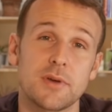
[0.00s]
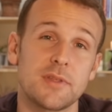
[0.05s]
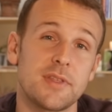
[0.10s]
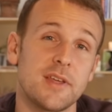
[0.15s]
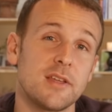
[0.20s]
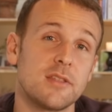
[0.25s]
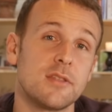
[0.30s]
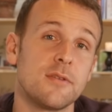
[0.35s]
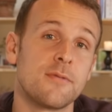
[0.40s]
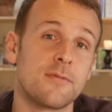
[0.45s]
I
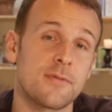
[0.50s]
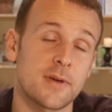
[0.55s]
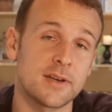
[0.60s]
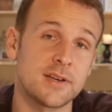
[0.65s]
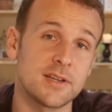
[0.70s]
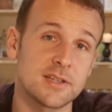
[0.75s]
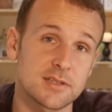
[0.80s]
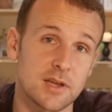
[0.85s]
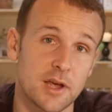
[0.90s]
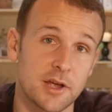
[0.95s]
think the fun
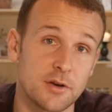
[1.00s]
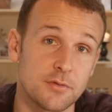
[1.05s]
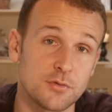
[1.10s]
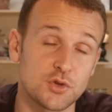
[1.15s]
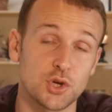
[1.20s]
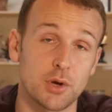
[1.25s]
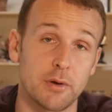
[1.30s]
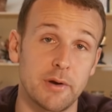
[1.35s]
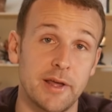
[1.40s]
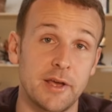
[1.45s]
design of
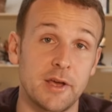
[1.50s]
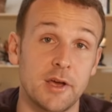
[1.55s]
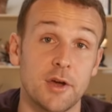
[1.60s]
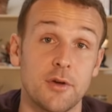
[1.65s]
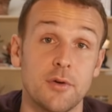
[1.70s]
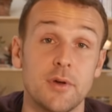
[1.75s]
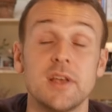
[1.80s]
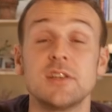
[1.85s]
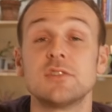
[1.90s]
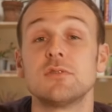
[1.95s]

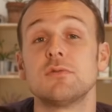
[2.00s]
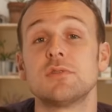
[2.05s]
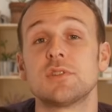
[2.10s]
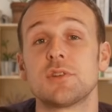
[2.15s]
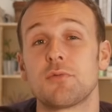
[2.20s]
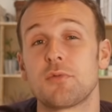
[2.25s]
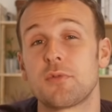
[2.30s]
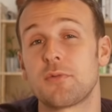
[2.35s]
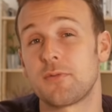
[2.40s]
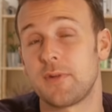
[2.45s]
Duolingo is also
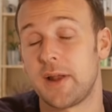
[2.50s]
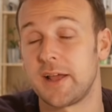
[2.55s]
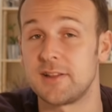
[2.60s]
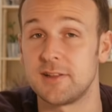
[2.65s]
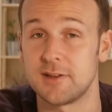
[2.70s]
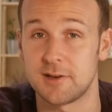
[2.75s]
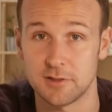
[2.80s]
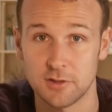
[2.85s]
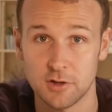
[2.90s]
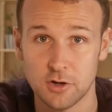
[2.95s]

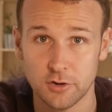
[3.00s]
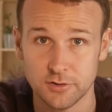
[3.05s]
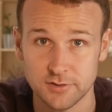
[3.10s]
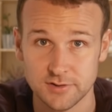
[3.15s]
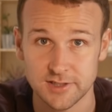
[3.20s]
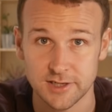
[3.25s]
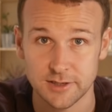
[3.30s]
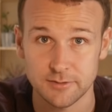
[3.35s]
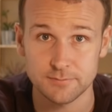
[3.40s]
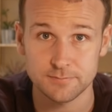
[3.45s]
reflected in the
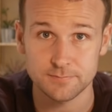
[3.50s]
content.